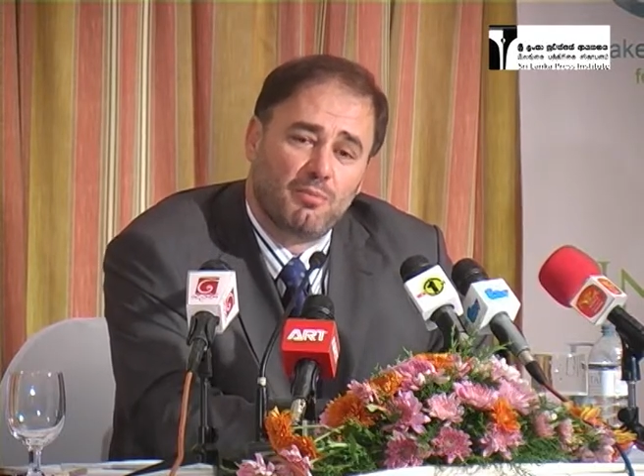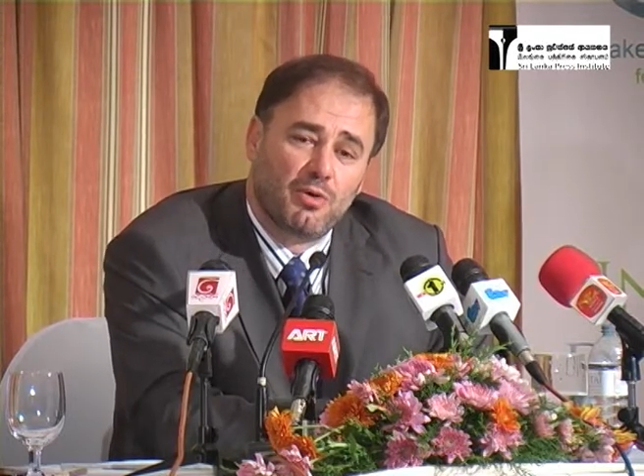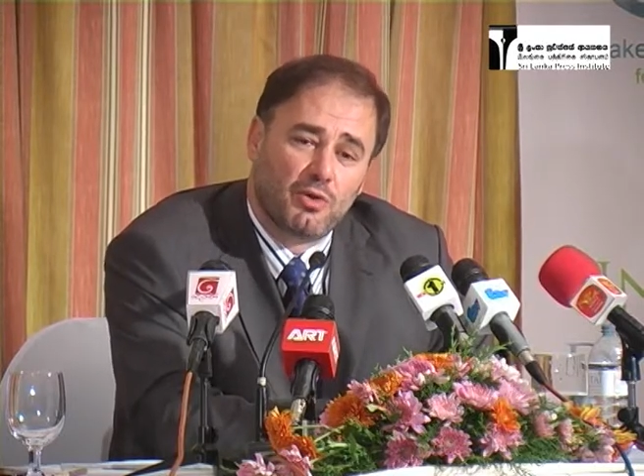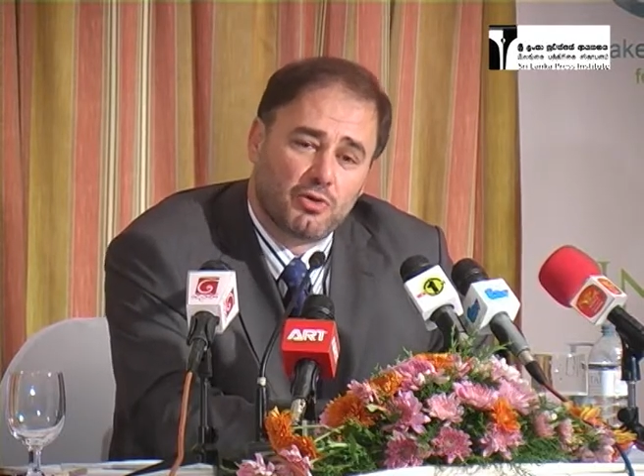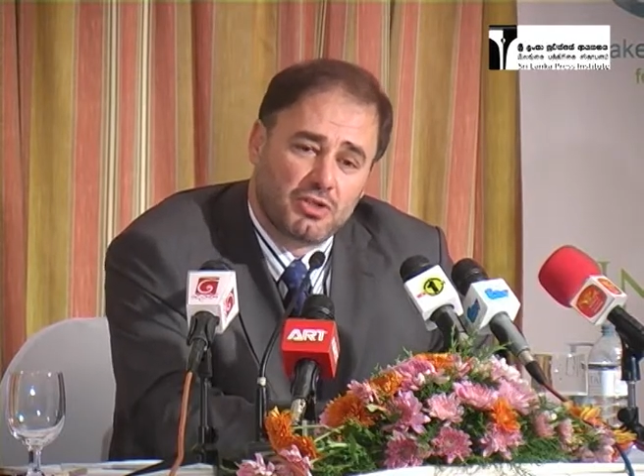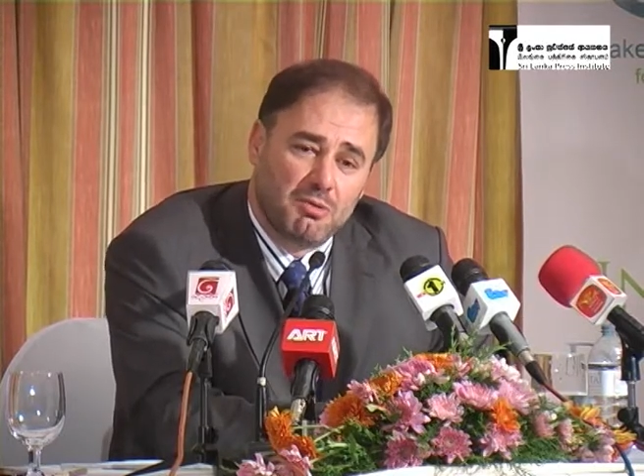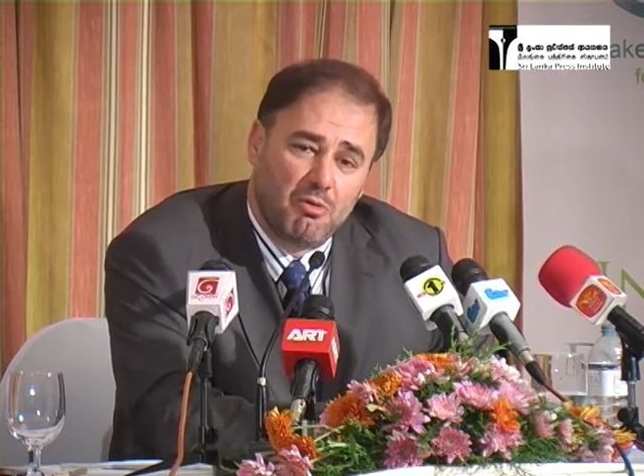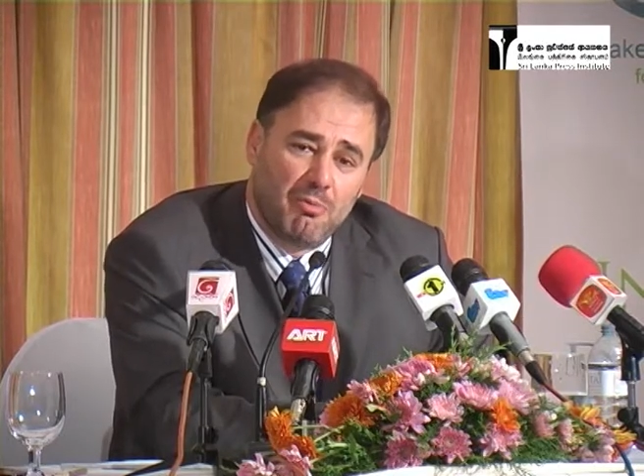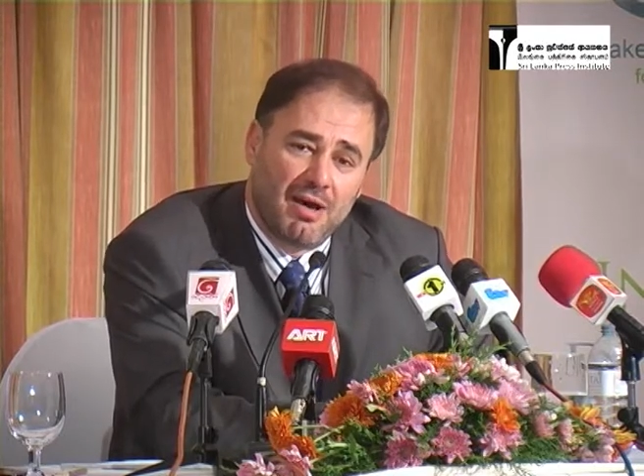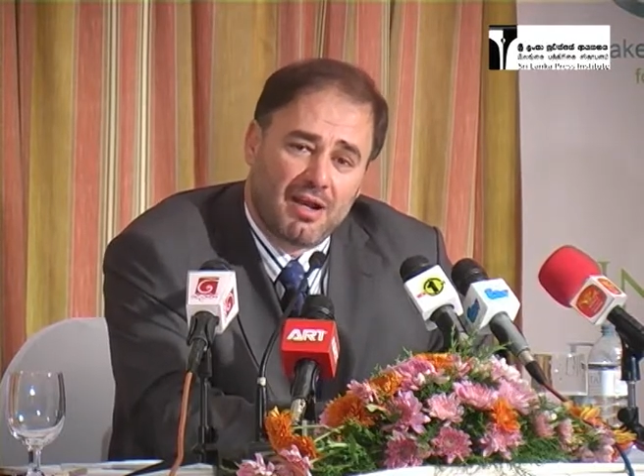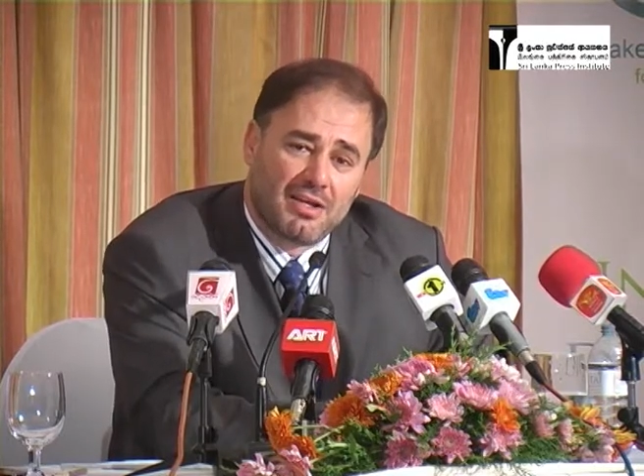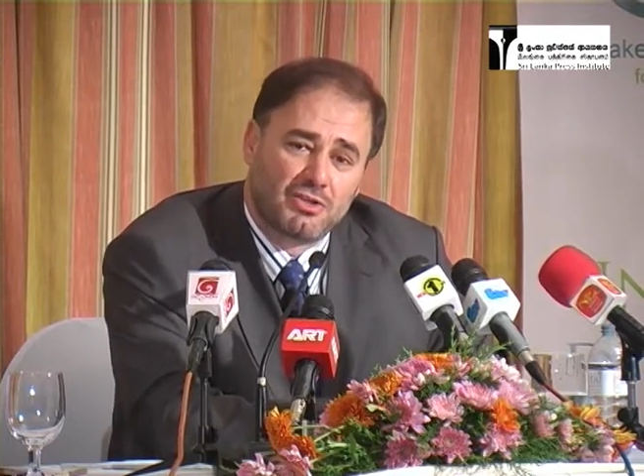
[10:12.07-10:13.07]
with Hosni
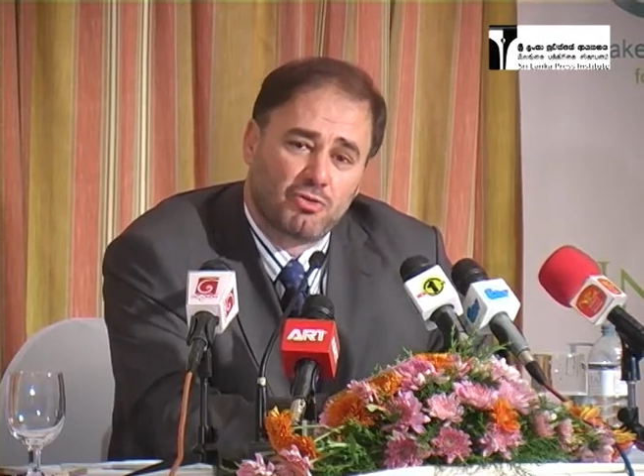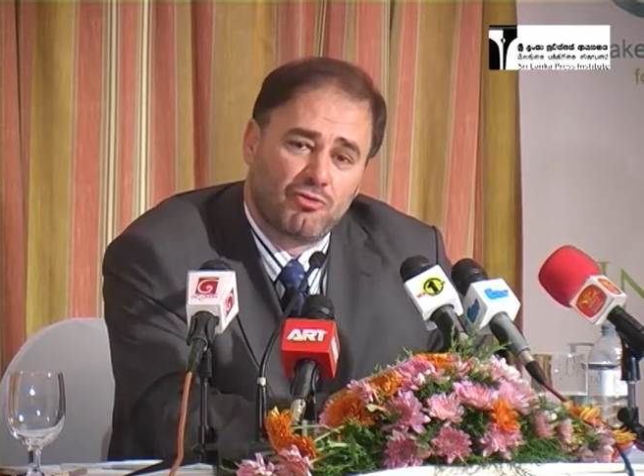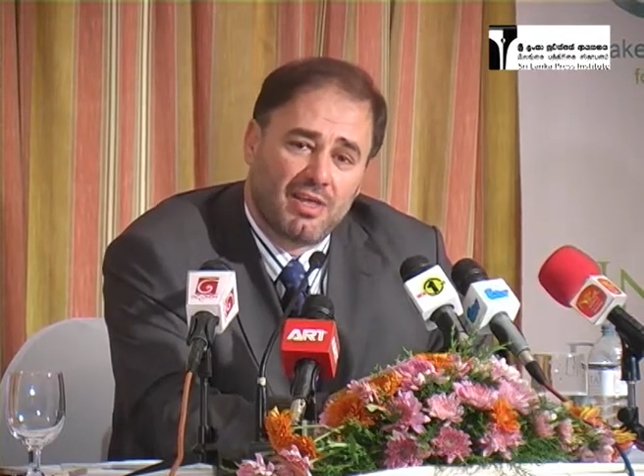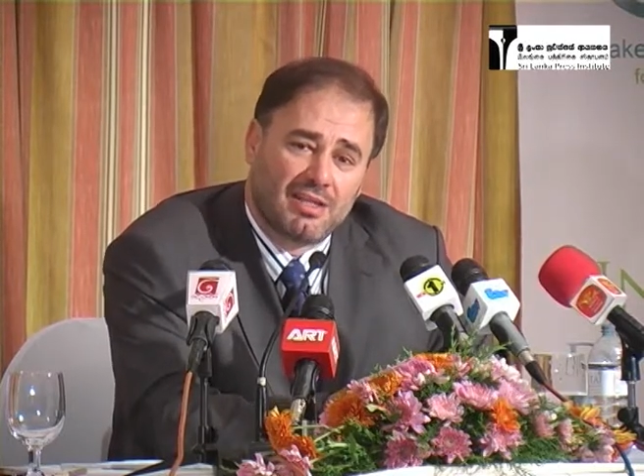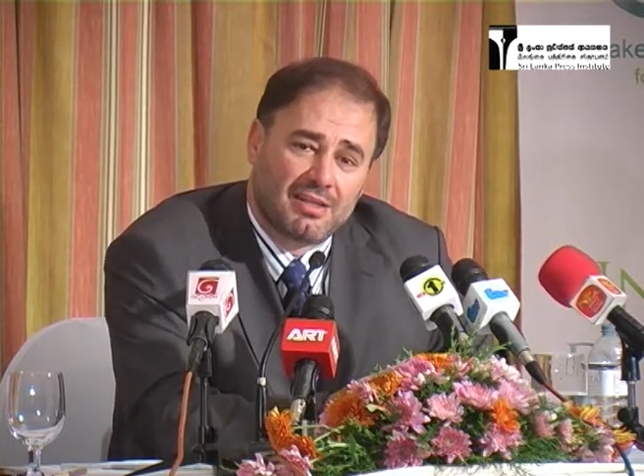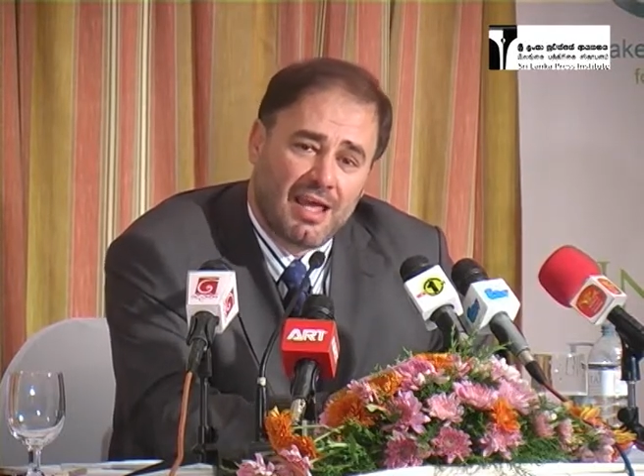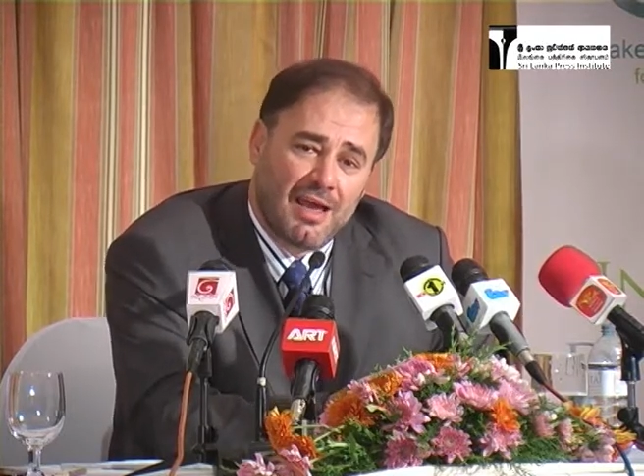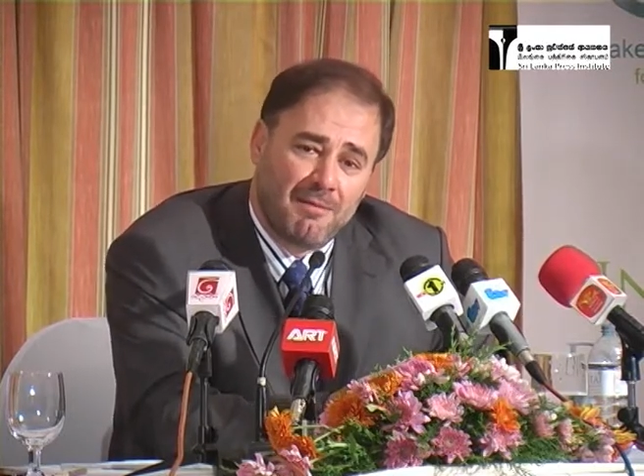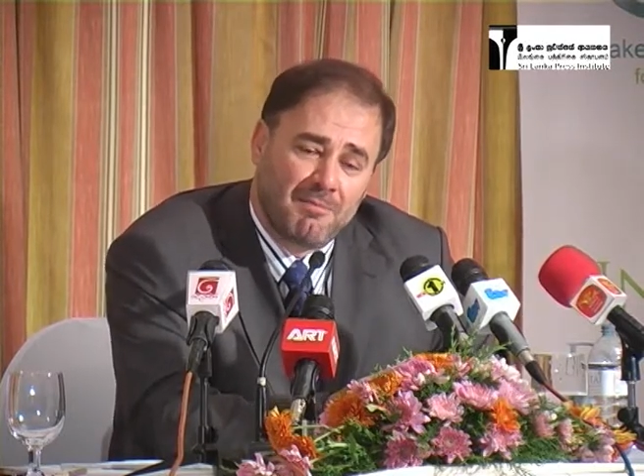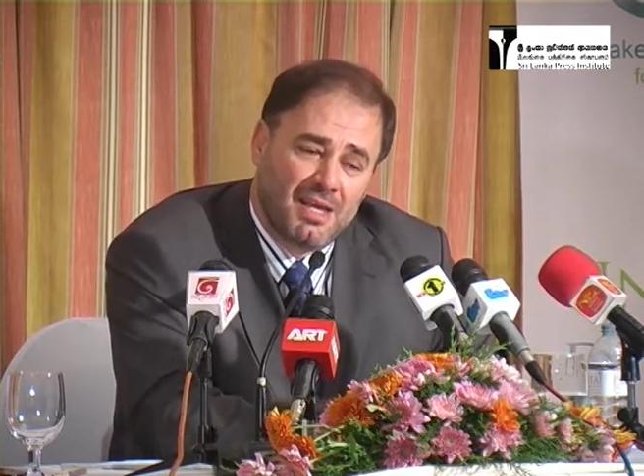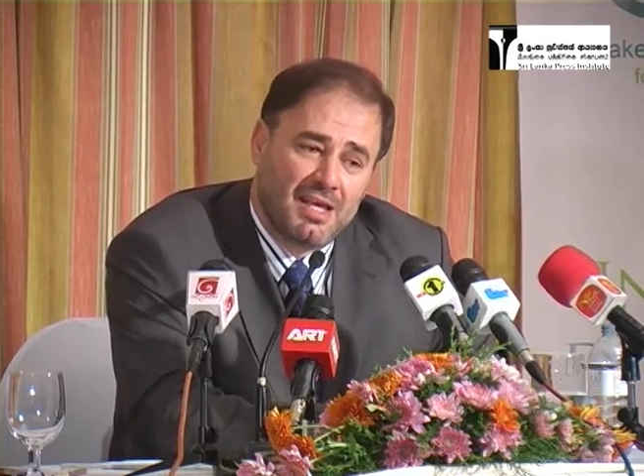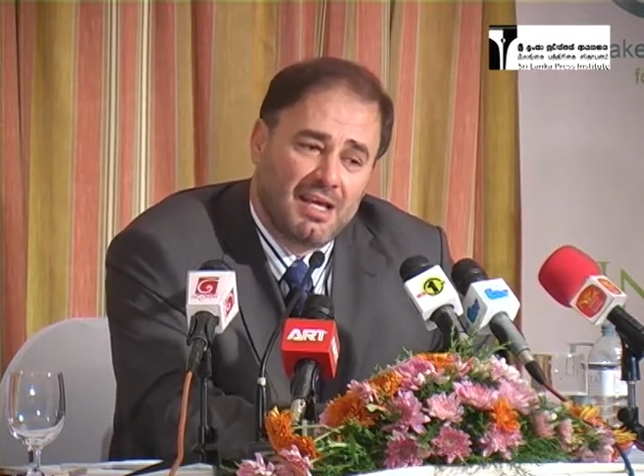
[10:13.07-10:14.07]
Mubarak of that time